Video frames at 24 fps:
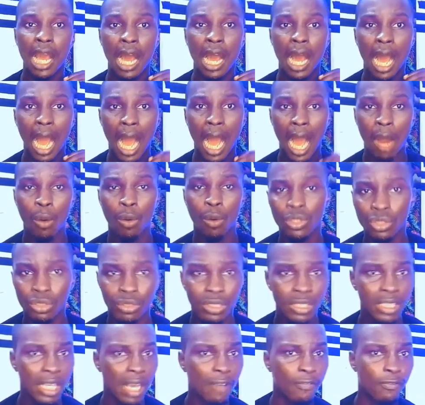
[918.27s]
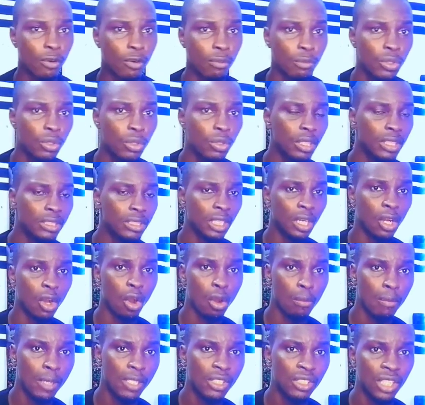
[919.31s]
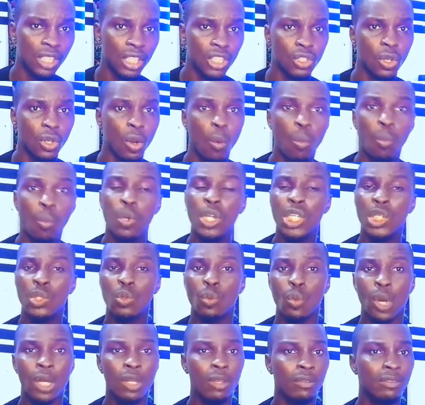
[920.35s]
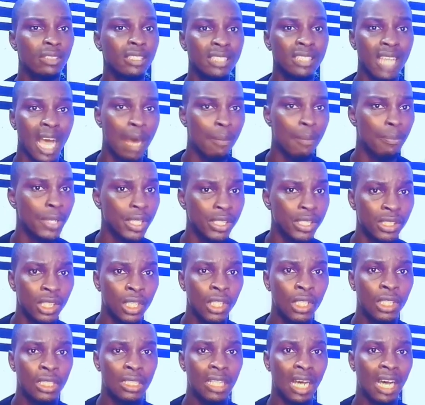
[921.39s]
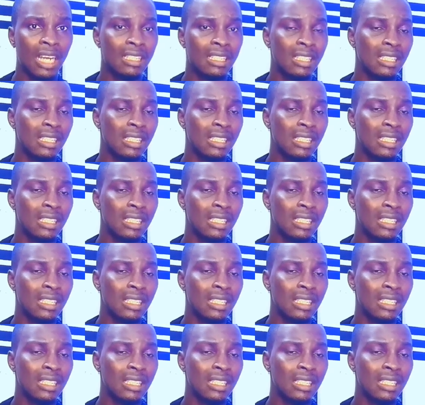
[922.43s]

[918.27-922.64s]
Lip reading: I want to hear from you in the comment section which one of these habits that